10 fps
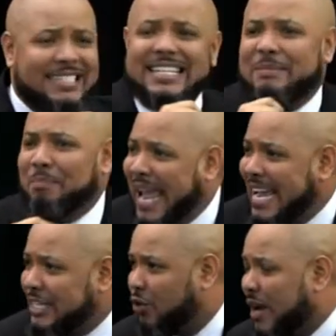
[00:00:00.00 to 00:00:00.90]

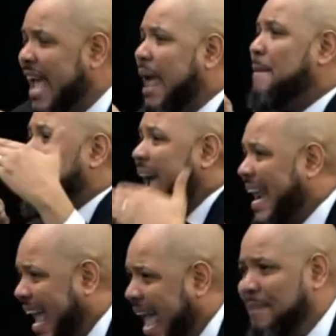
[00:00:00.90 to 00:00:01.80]
dismantled and bad
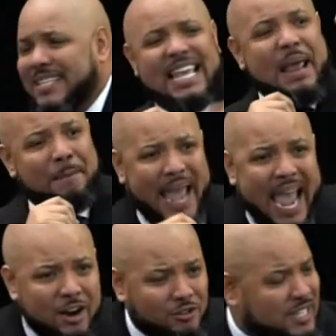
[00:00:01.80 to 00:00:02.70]
habits and
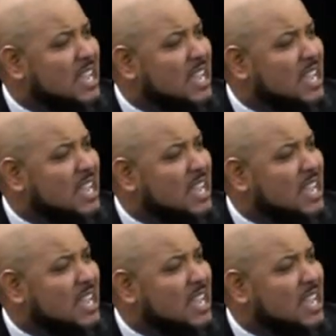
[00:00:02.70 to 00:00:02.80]
patterns